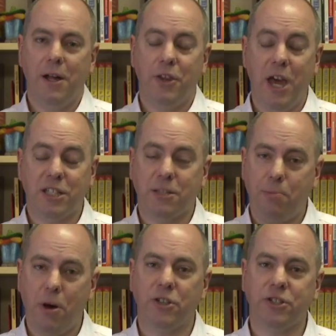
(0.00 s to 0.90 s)
it's the
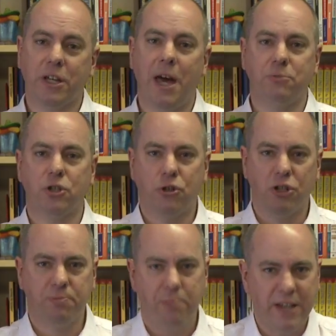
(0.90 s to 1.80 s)
person that comes
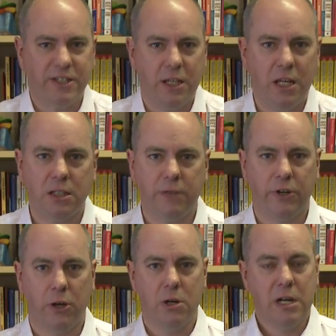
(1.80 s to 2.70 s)
across best in the
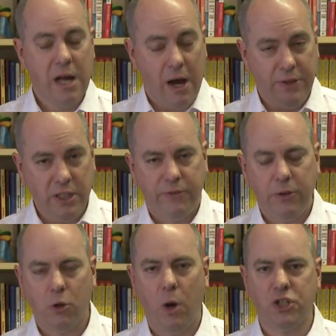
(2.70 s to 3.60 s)
interview, and the
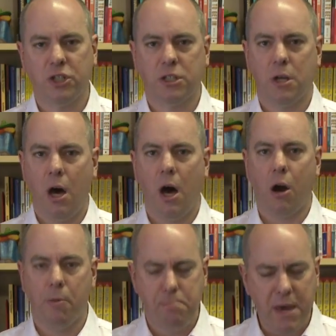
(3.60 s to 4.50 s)
interview questions
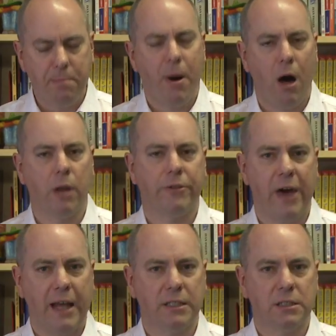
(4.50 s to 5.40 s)
are a big part of
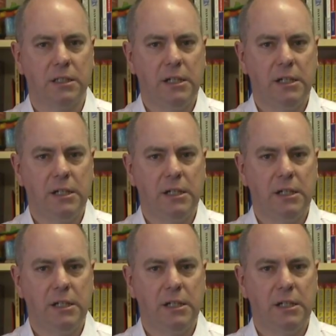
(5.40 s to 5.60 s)
that.